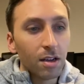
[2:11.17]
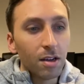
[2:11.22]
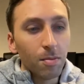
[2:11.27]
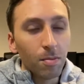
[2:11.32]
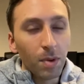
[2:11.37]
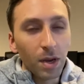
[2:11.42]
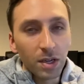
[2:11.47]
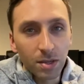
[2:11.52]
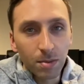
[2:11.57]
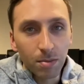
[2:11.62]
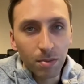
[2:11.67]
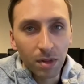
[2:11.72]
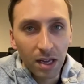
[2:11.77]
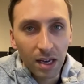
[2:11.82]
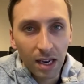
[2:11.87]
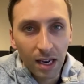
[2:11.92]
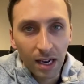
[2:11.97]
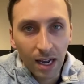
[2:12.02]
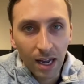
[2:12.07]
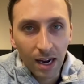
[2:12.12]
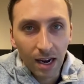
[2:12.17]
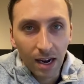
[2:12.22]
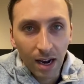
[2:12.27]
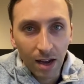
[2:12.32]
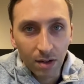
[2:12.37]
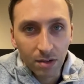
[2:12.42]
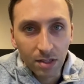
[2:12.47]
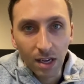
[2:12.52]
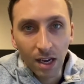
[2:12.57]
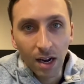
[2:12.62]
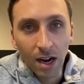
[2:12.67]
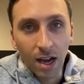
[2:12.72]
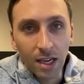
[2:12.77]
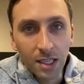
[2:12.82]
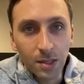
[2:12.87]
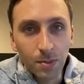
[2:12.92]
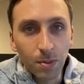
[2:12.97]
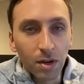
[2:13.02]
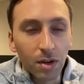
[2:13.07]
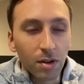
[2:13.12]
patient bleeding at an outside
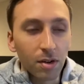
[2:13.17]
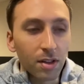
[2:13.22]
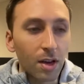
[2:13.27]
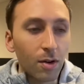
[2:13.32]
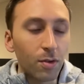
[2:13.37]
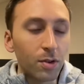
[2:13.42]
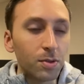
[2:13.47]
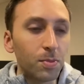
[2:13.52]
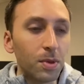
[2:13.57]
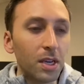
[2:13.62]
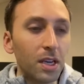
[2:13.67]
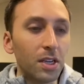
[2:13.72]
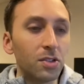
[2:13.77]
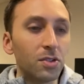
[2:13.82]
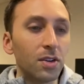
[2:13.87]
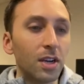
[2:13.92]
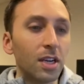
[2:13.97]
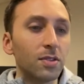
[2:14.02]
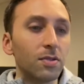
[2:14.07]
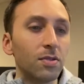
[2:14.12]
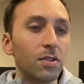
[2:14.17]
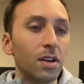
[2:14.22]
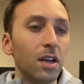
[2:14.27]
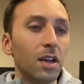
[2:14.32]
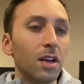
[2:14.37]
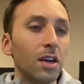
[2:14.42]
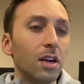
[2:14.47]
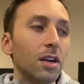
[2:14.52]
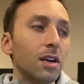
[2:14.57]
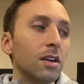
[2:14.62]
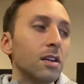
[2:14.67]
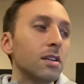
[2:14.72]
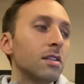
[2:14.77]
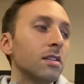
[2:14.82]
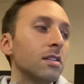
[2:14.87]
hospital that was being transferred here.